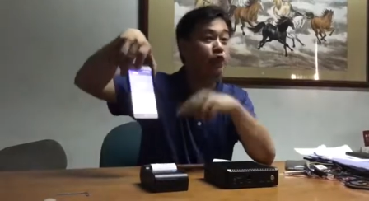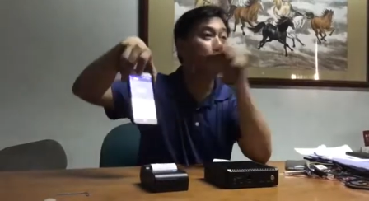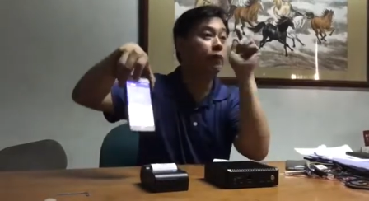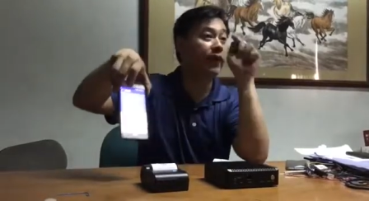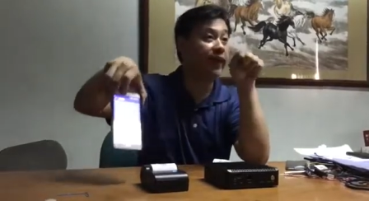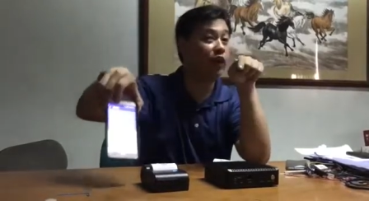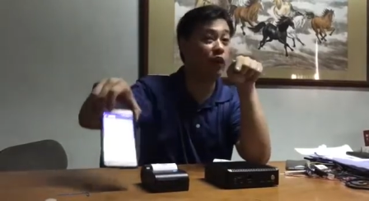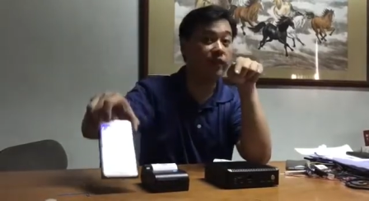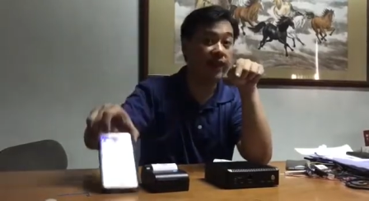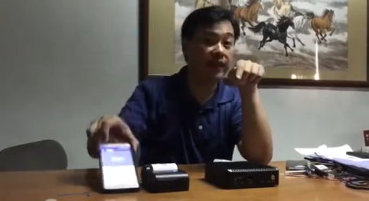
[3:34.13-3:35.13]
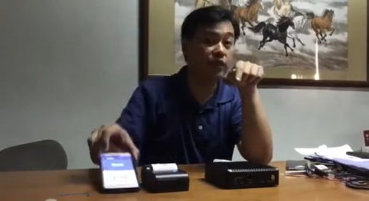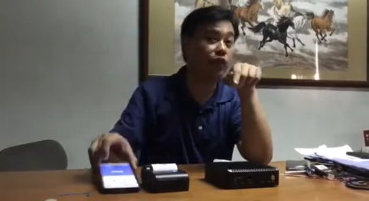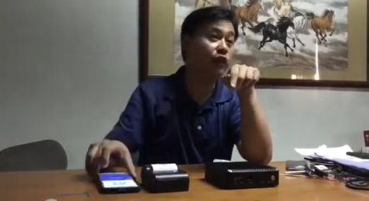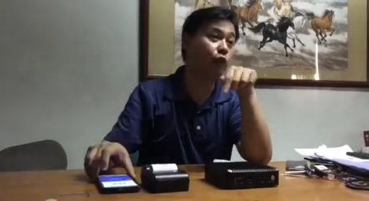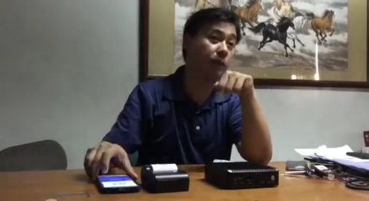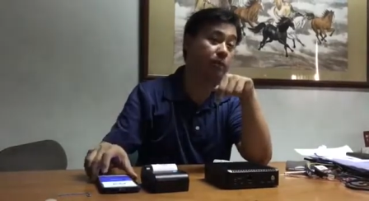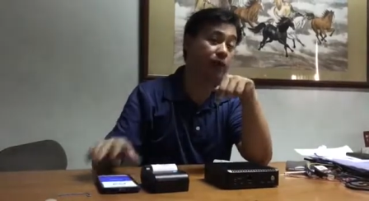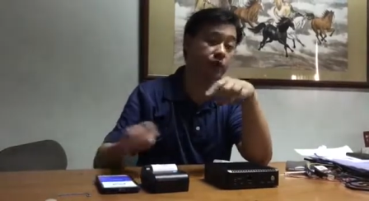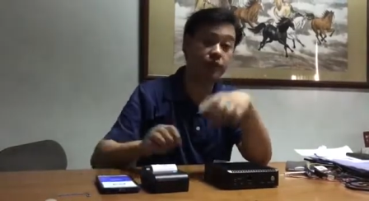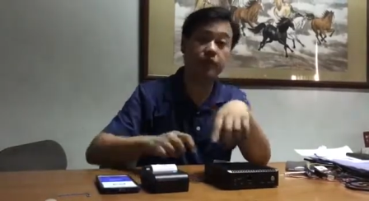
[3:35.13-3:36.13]
You click on next on the web
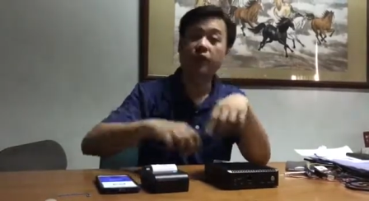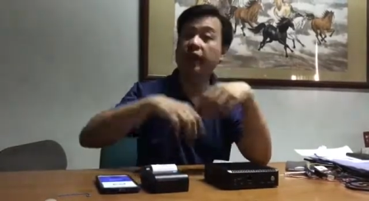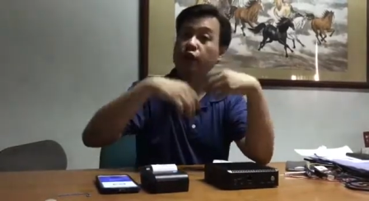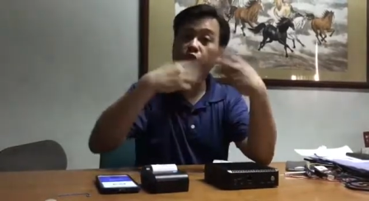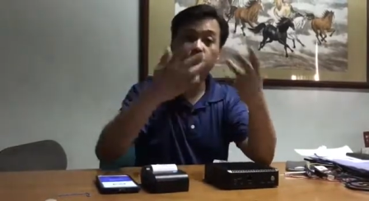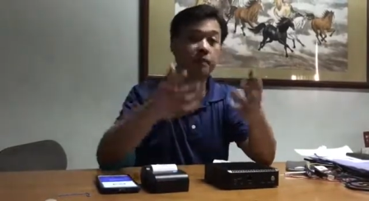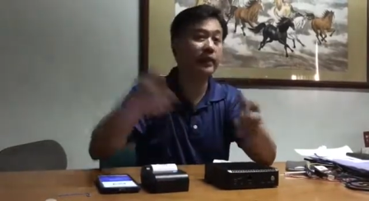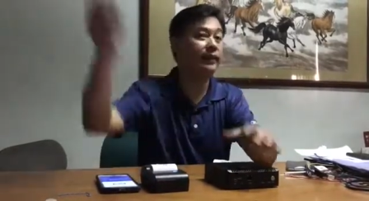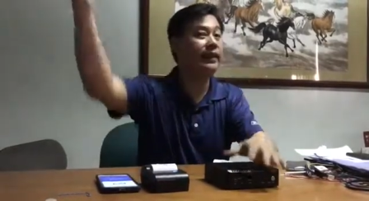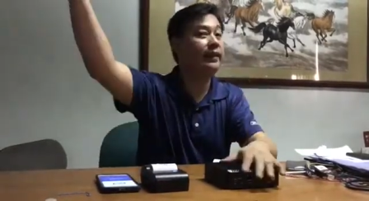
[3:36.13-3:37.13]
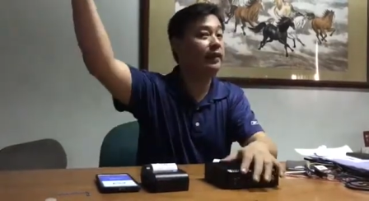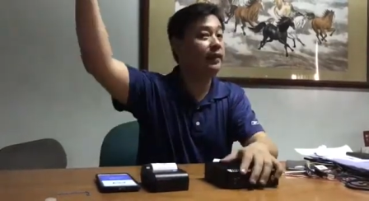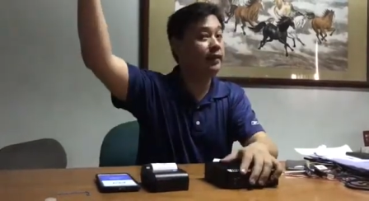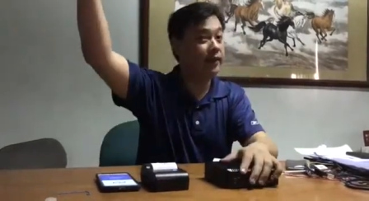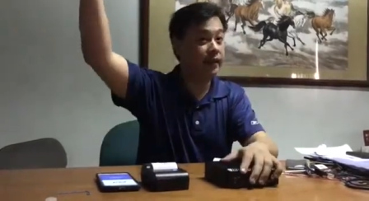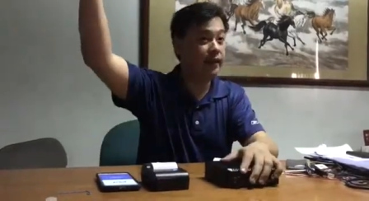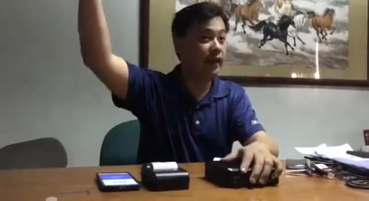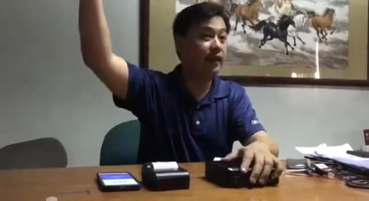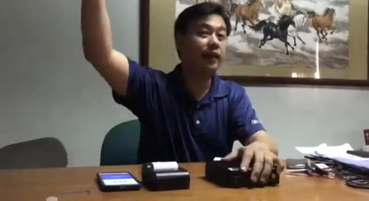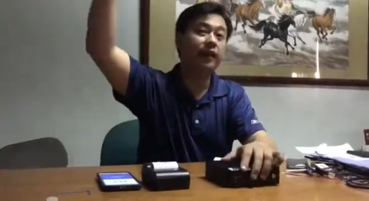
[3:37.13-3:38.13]
browser, and automatically, ding
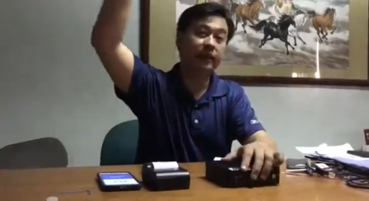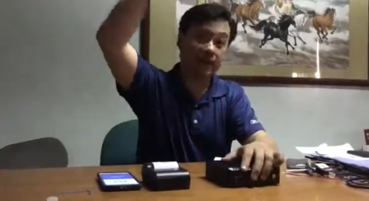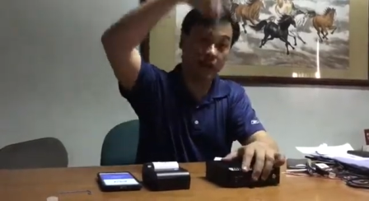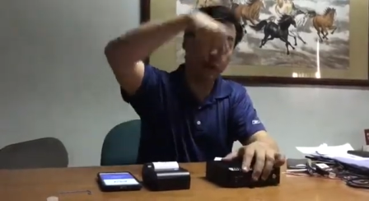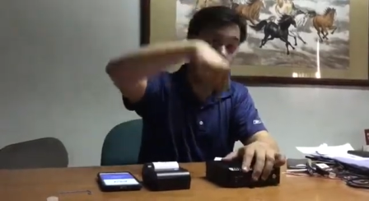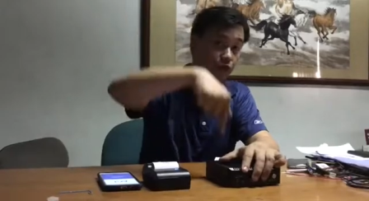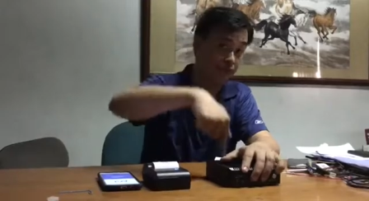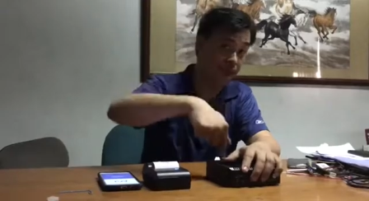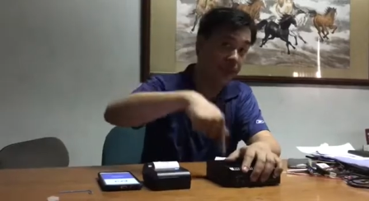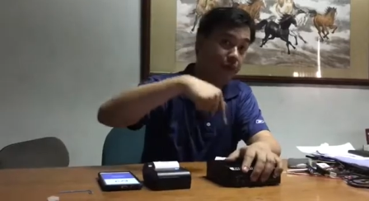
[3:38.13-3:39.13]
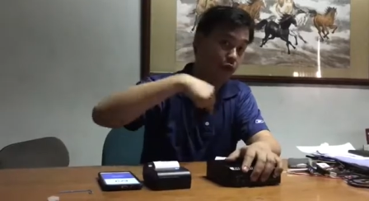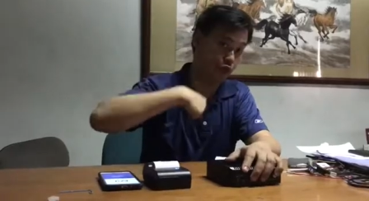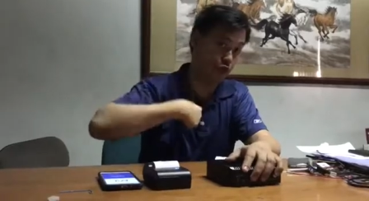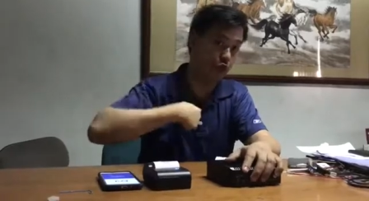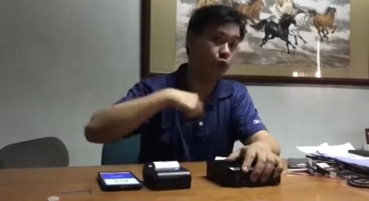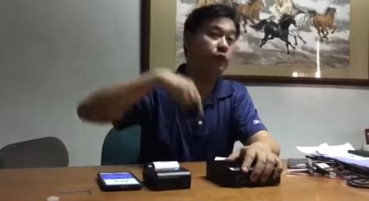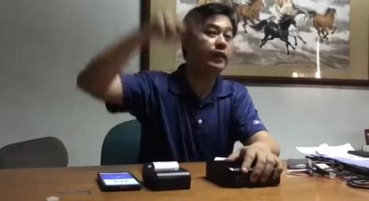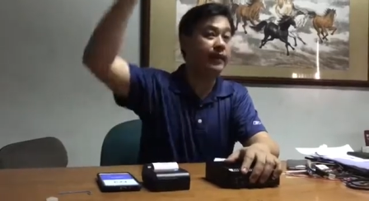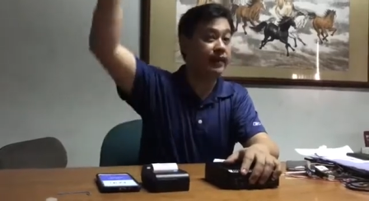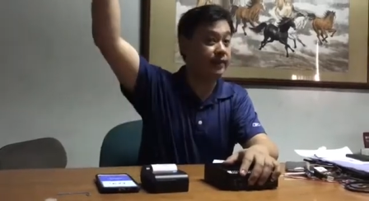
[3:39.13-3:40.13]
ding, counter 5, which is you,
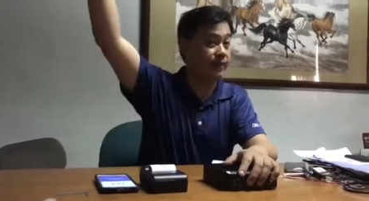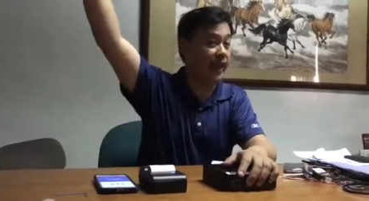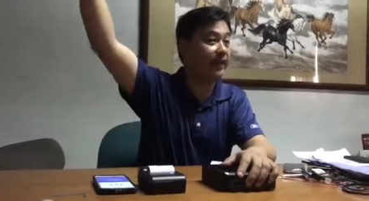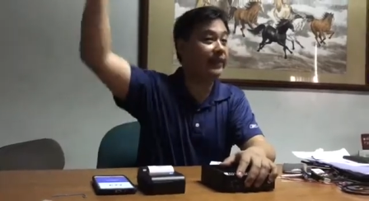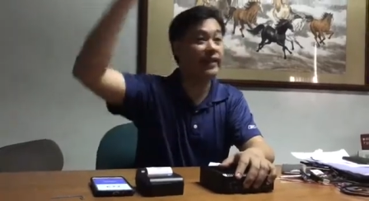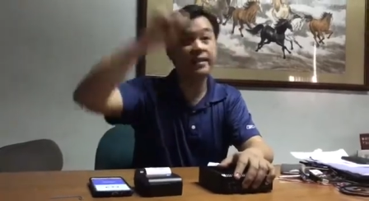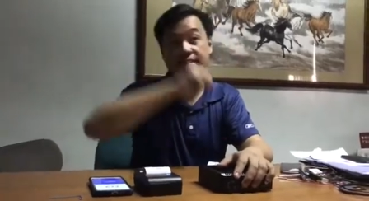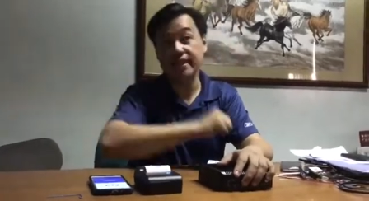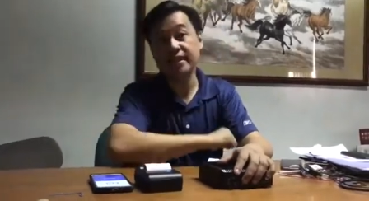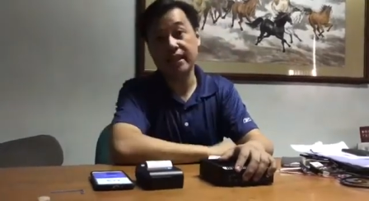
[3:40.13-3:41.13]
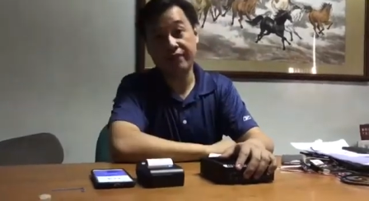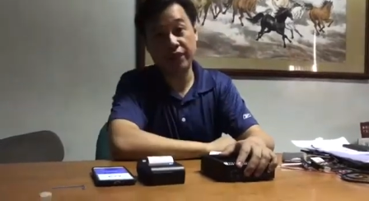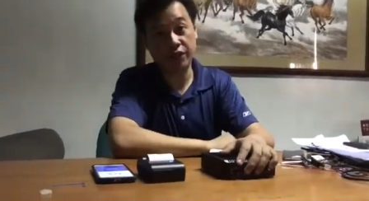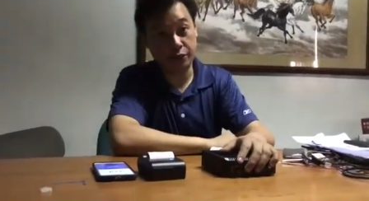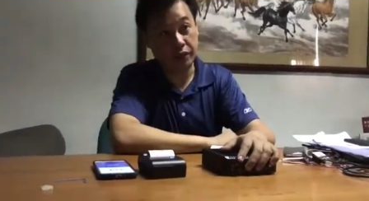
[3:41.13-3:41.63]
is handling C73.